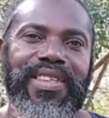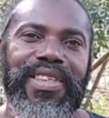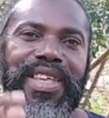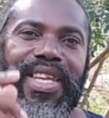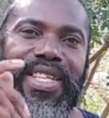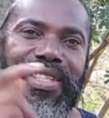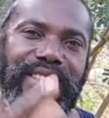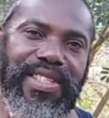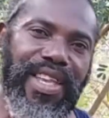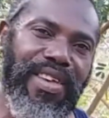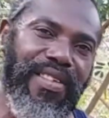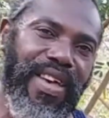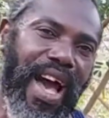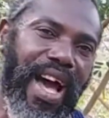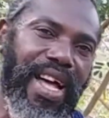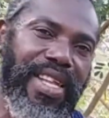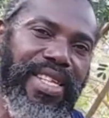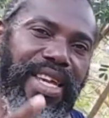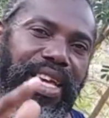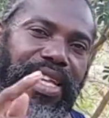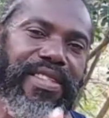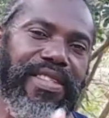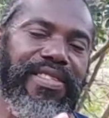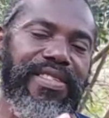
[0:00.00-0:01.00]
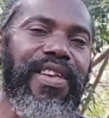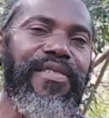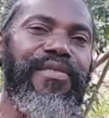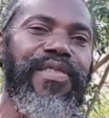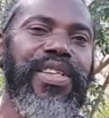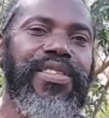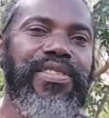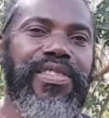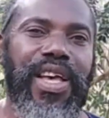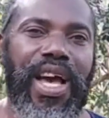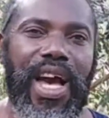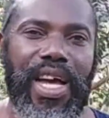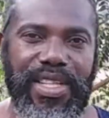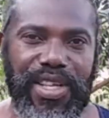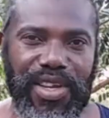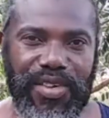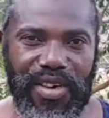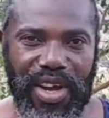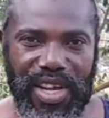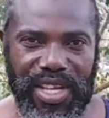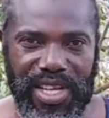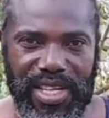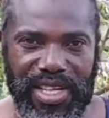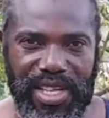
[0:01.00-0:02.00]
in St. Vincent and the
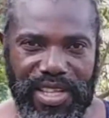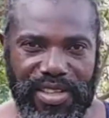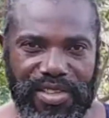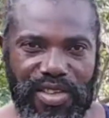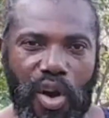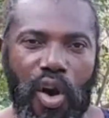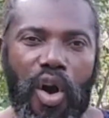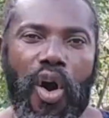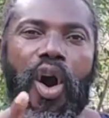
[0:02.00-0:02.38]
Grenadines.